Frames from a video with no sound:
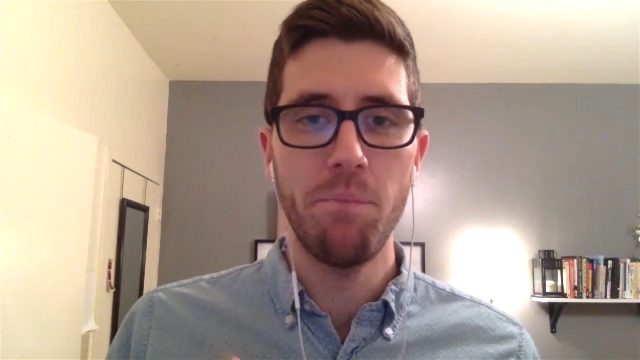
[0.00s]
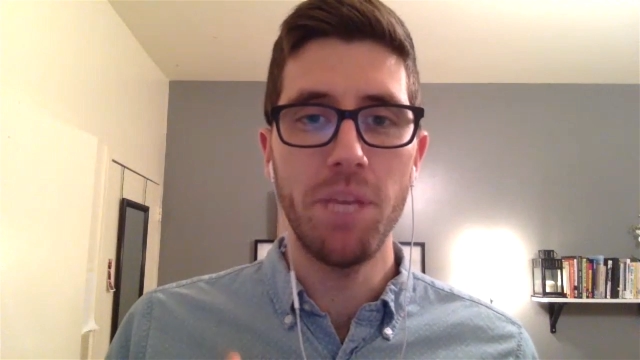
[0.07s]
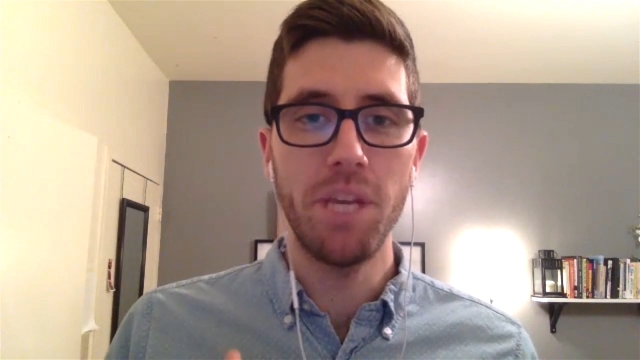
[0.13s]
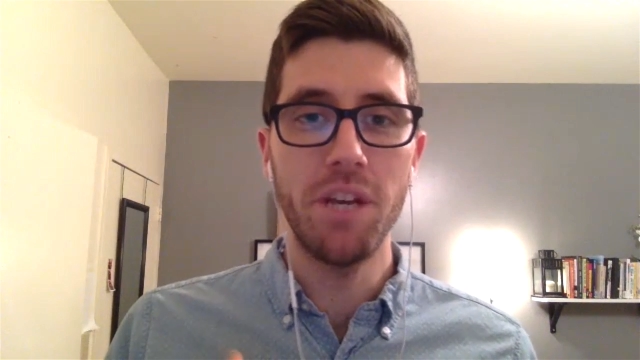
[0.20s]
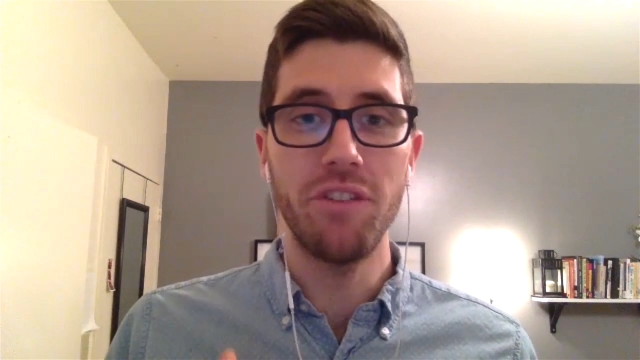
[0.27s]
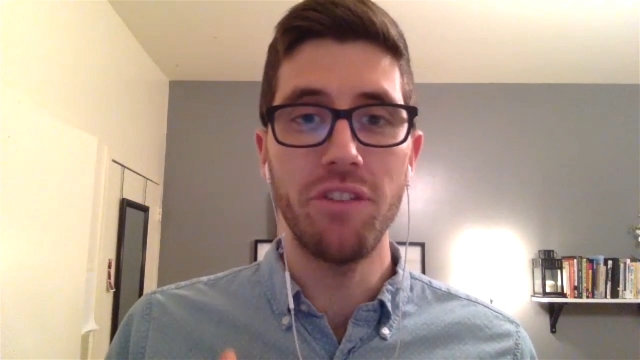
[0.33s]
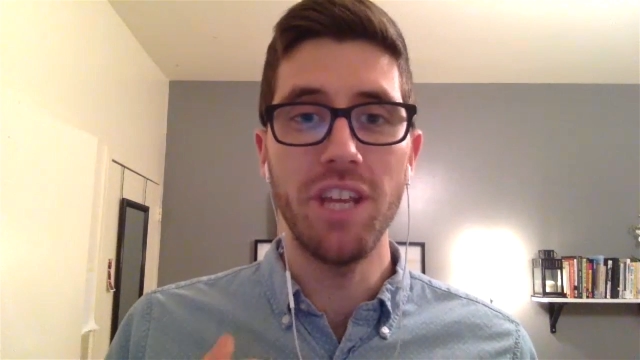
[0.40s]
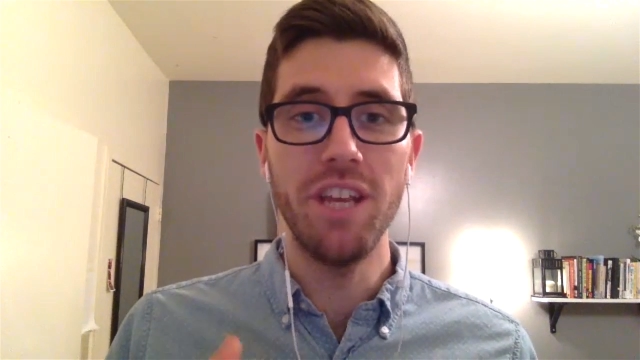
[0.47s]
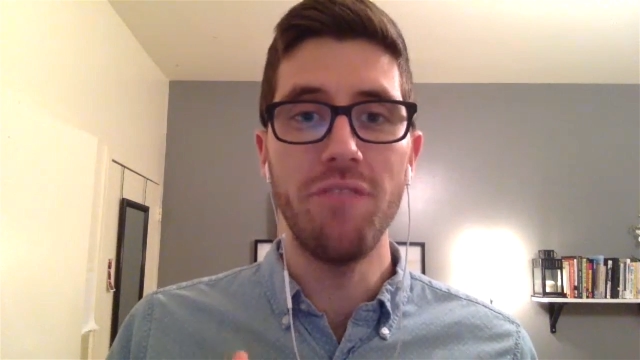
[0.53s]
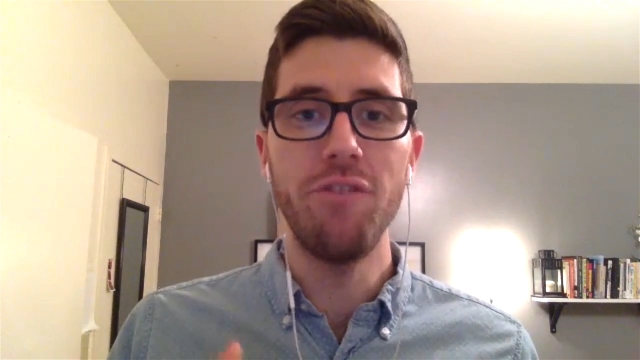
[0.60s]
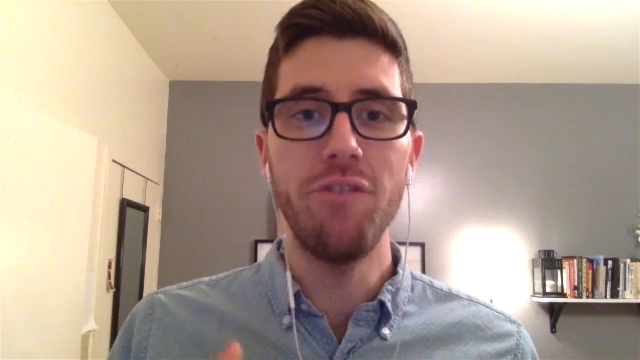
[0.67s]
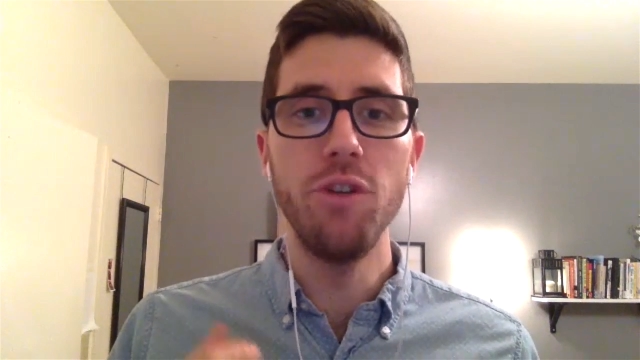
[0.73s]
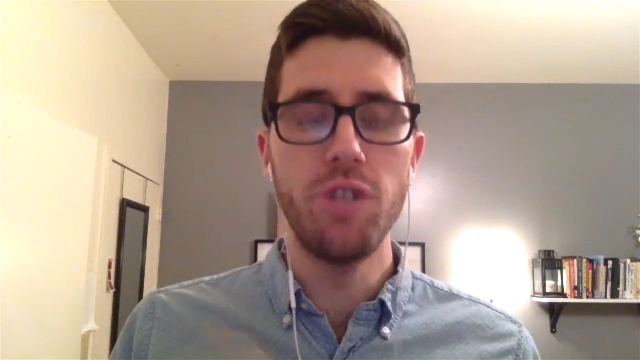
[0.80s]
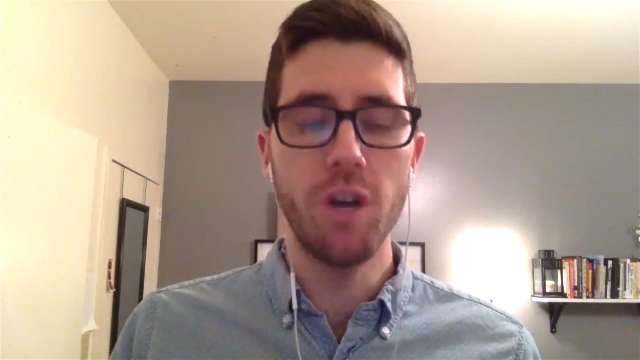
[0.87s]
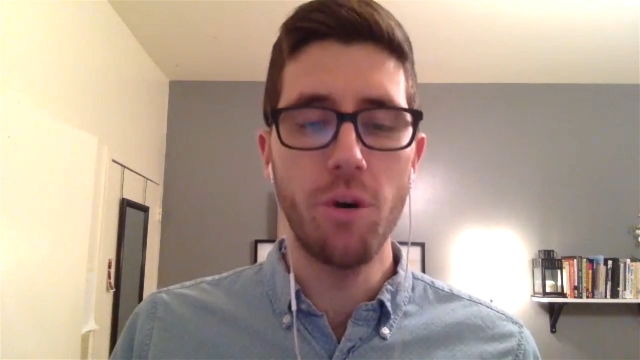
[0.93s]
because
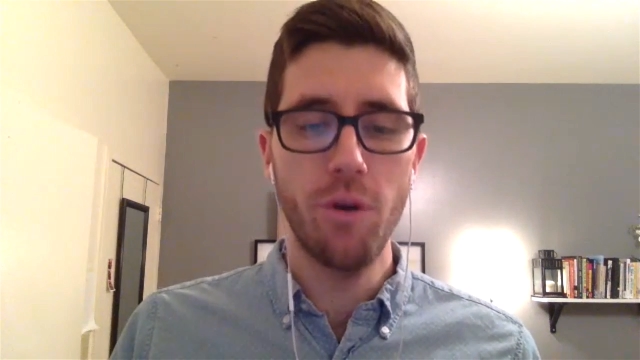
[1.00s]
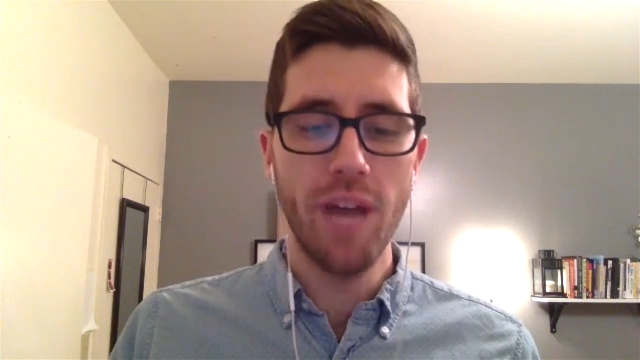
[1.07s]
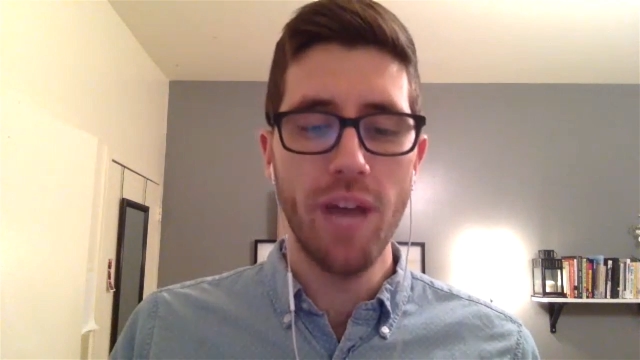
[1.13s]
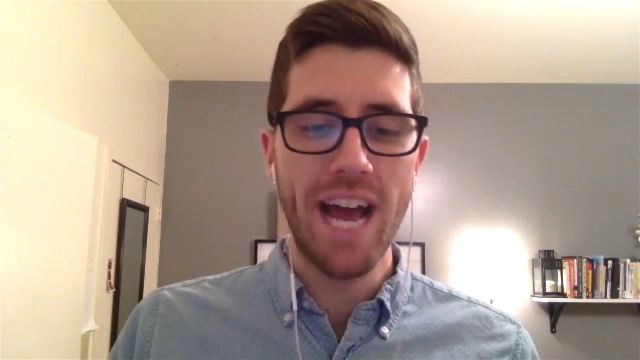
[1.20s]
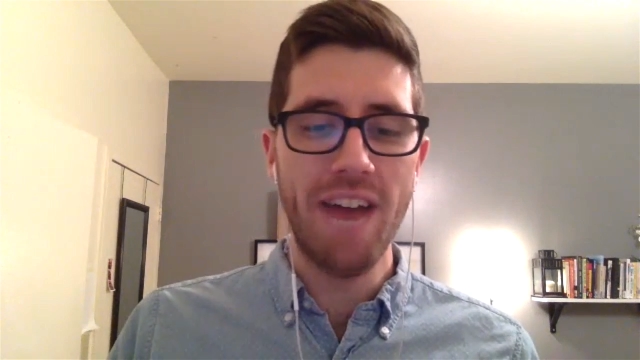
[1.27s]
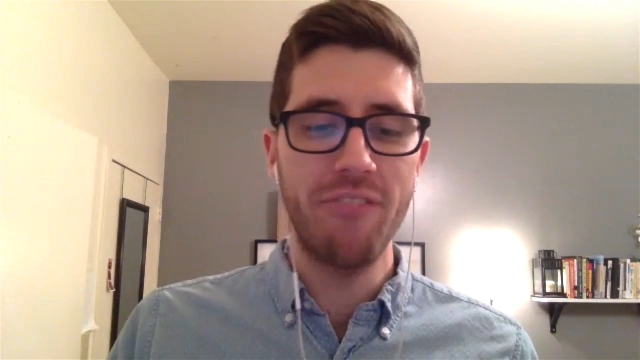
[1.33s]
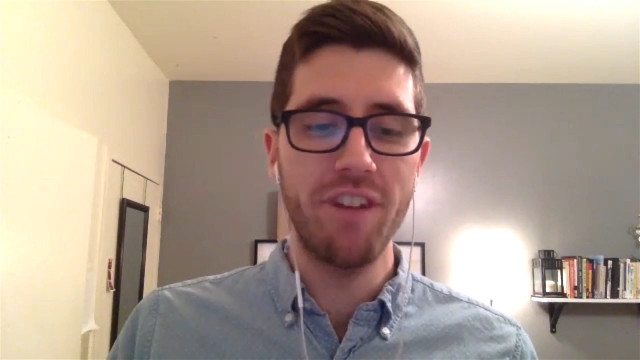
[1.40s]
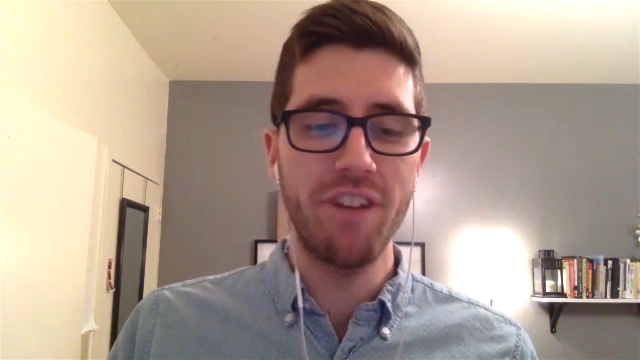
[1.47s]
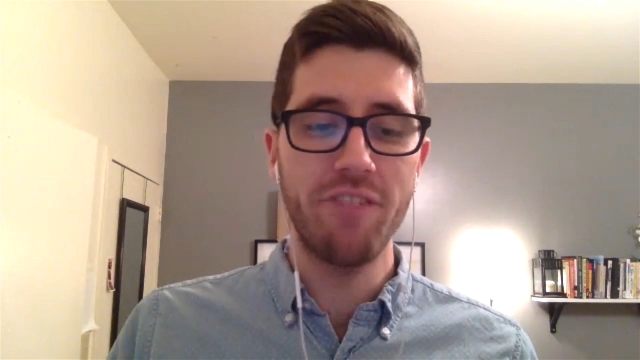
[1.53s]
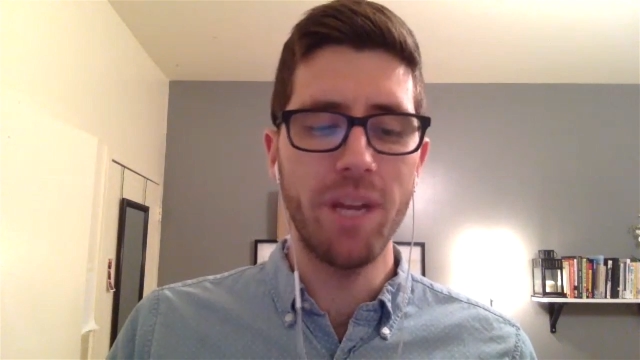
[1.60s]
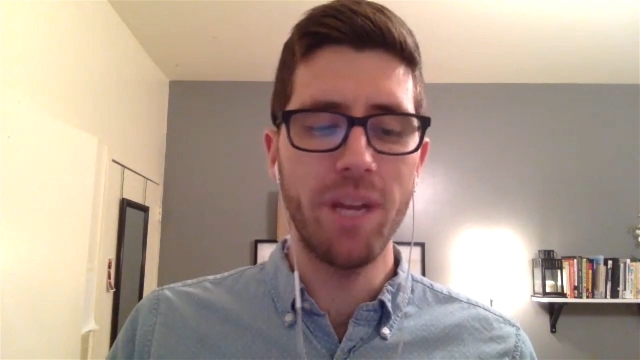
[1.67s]
if you don't have enough